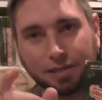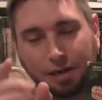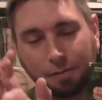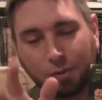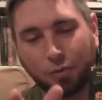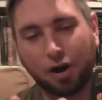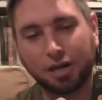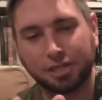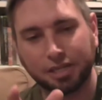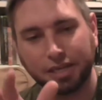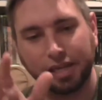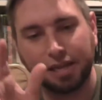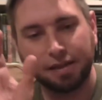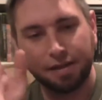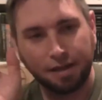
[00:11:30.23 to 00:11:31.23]
I remember watching
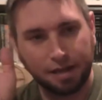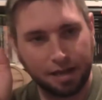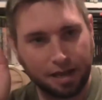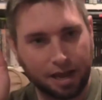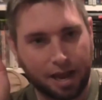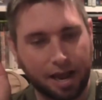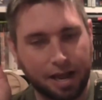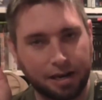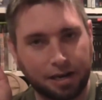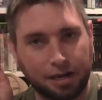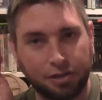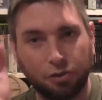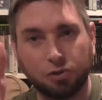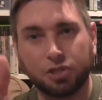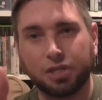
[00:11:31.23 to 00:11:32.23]
it, and
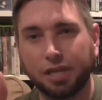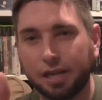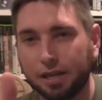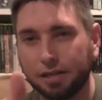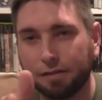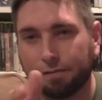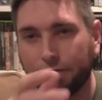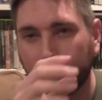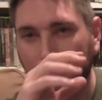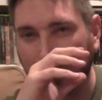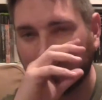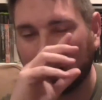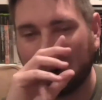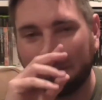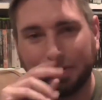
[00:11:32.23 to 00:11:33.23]
you'll see it in the
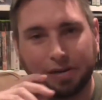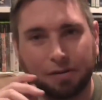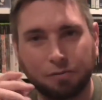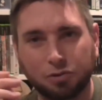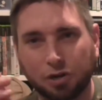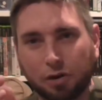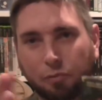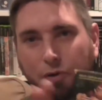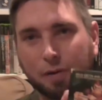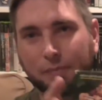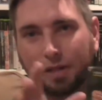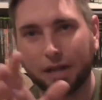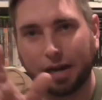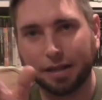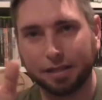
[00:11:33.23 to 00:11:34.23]
future. I'm gonna try to rip
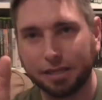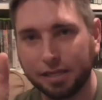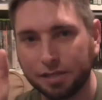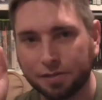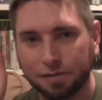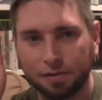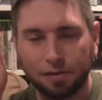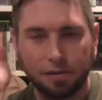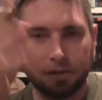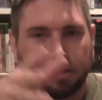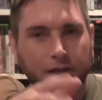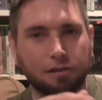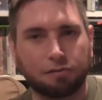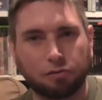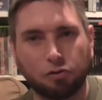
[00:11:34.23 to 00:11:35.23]
a lot of these
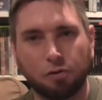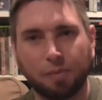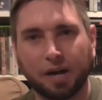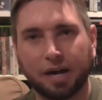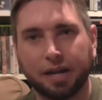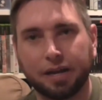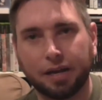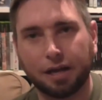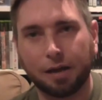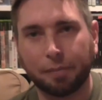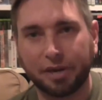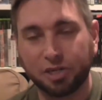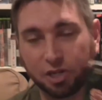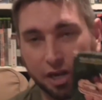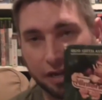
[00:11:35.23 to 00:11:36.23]
and throw them on
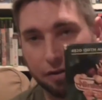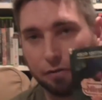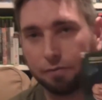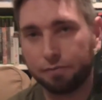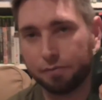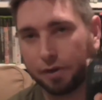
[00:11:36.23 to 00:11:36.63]
my channel.